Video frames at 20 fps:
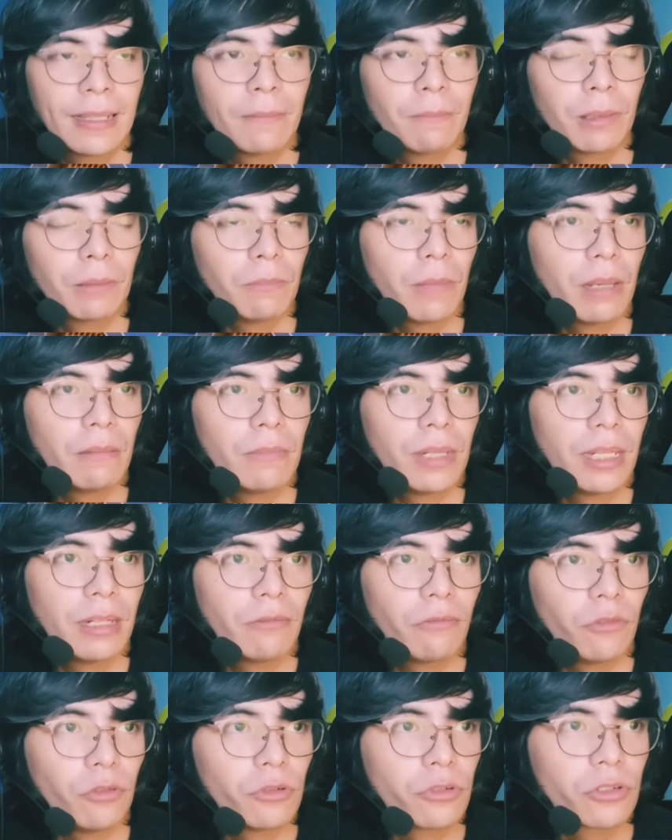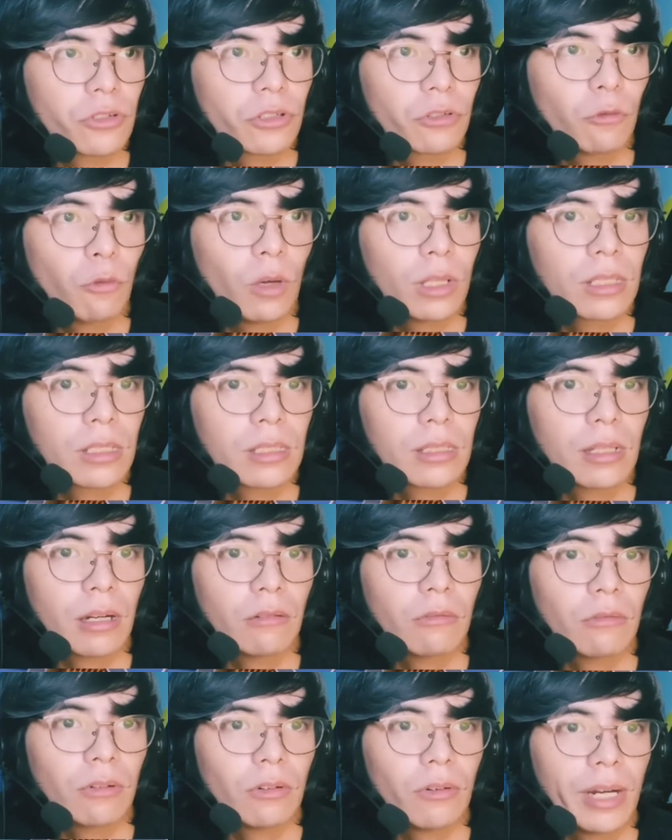But maybe in the future, once
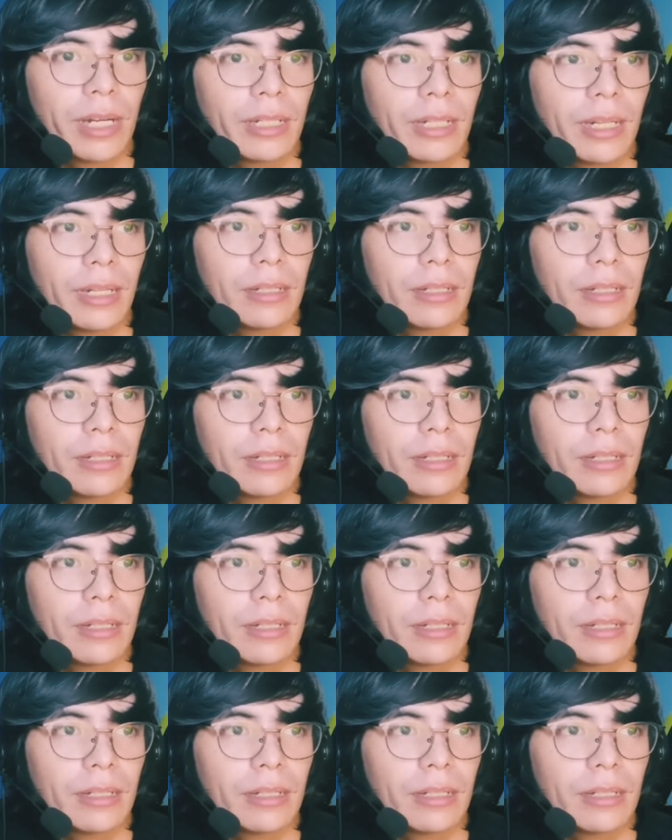our rate